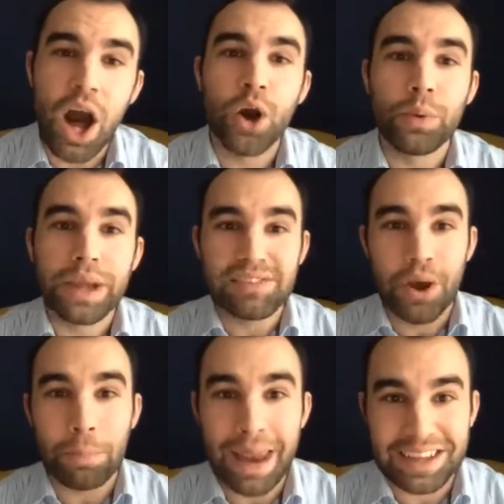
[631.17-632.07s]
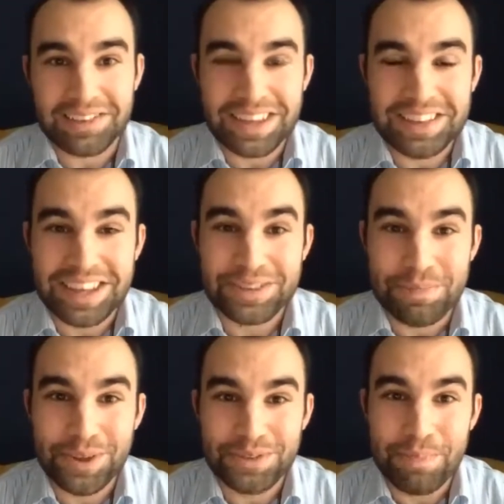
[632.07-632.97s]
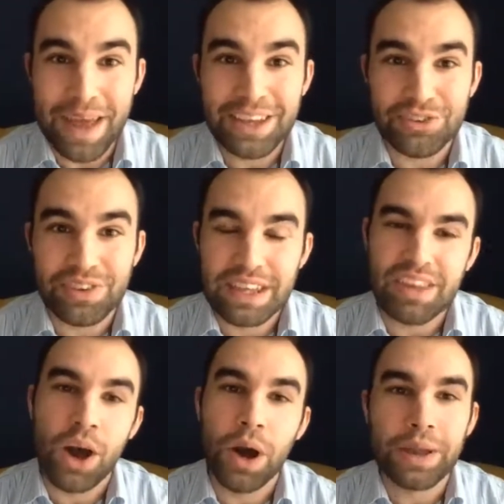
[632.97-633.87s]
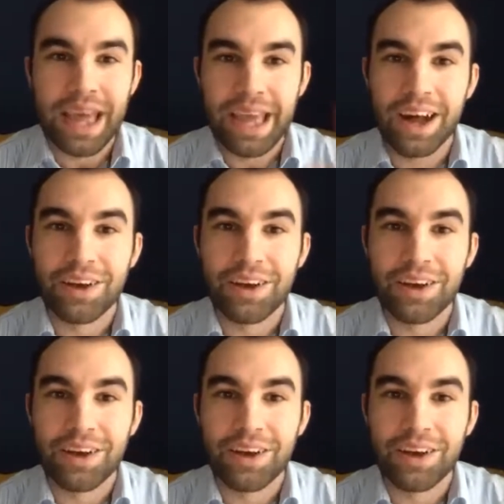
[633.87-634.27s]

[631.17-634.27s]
Oh, it's got black seats as opposed to beige seats. Oh, okay,